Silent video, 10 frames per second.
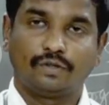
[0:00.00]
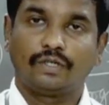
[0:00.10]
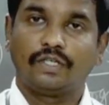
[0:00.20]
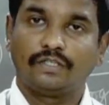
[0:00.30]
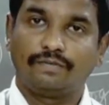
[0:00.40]

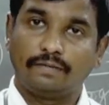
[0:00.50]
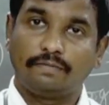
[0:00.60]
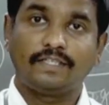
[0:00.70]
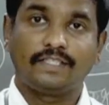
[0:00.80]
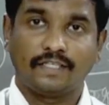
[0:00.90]
storage
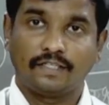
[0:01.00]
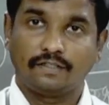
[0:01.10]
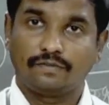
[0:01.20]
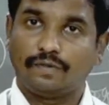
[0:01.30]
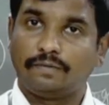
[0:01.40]
fiber
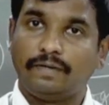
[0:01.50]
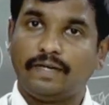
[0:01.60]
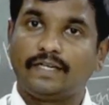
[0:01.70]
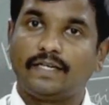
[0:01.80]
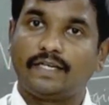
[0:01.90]
channels
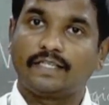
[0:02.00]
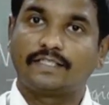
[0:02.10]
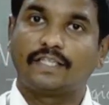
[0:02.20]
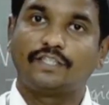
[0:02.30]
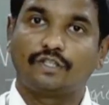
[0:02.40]
for making
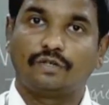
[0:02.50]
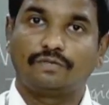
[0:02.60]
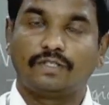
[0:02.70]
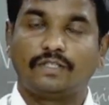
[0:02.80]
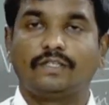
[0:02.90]

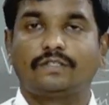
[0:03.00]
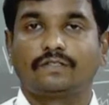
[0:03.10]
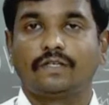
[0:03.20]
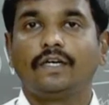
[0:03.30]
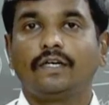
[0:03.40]
extension of the
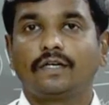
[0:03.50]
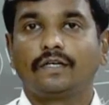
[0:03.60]
things.